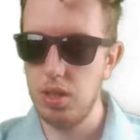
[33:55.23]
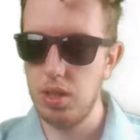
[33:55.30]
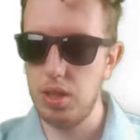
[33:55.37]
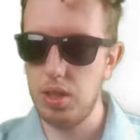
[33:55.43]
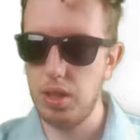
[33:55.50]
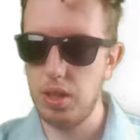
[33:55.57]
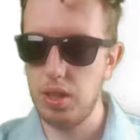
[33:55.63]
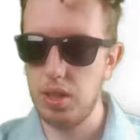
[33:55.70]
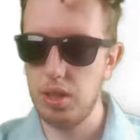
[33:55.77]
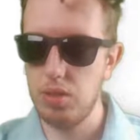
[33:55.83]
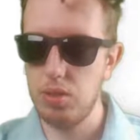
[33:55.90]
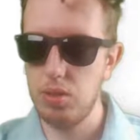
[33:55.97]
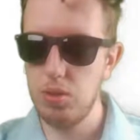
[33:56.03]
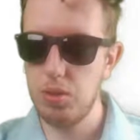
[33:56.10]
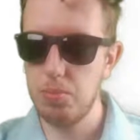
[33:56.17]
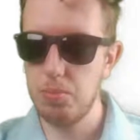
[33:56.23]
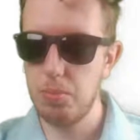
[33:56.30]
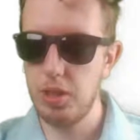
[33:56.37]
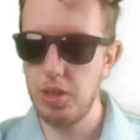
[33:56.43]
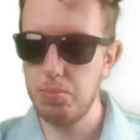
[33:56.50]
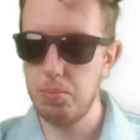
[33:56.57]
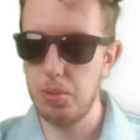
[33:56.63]
I could do the
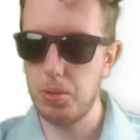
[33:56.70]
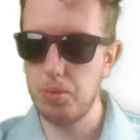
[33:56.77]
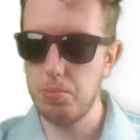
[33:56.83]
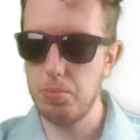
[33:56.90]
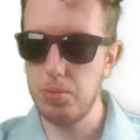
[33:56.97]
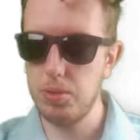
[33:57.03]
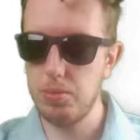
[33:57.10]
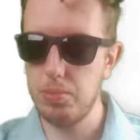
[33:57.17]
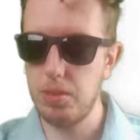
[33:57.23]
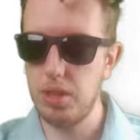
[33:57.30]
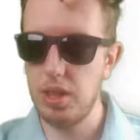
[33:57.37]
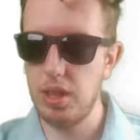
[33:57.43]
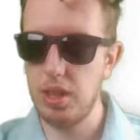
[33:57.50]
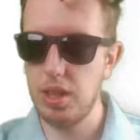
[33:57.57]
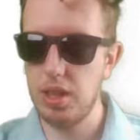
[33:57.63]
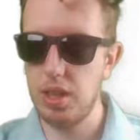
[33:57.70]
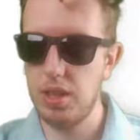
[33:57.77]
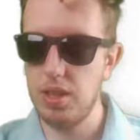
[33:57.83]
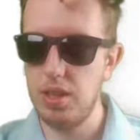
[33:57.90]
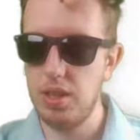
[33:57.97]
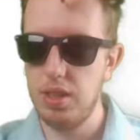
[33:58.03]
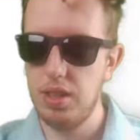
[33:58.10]
big purple, but then
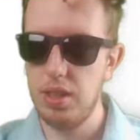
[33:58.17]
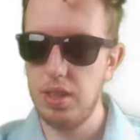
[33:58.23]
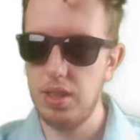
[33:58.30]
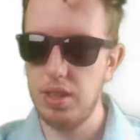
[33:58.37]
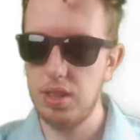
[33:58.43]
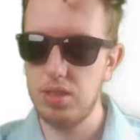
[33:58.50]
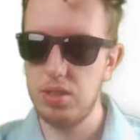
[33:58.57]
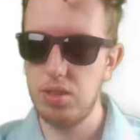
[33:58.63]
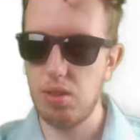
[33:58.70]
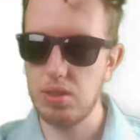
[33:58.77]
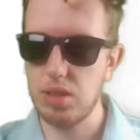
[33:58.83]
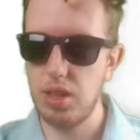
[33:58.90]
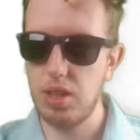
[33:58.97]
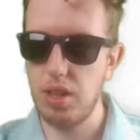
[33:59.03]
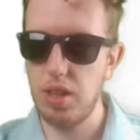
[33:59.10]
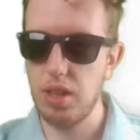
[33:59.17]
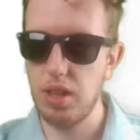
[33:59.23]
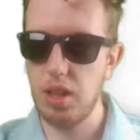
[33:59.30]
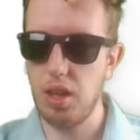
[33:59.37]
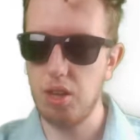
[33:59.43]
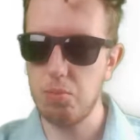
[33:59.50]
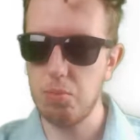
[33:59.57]
the star's kind of
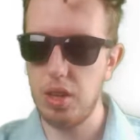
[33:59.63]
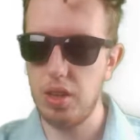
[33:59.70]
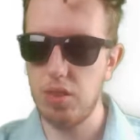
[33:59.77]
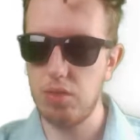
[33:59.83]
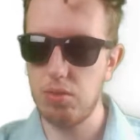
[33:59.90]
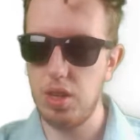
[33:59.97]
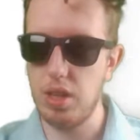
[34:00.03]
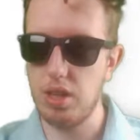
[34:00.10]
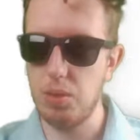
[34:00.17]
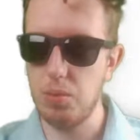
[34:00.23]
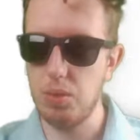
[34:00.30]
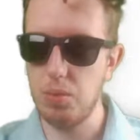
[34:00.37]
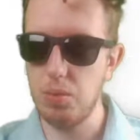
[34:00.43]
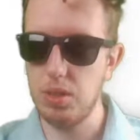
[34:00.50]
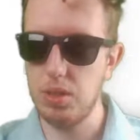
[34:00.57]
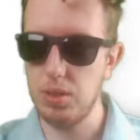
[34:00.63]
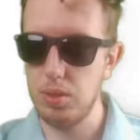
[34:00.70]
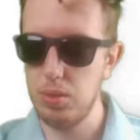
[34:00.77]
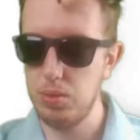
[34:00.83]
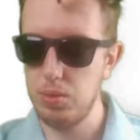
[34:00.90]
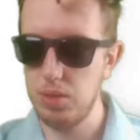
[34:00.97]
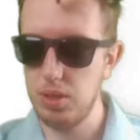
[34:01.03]
hanging on by a thread and I wouldn't want to
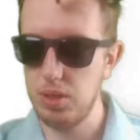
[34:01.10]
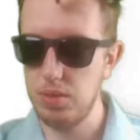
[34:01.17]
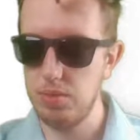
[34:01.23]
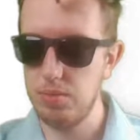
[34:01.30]
lose it.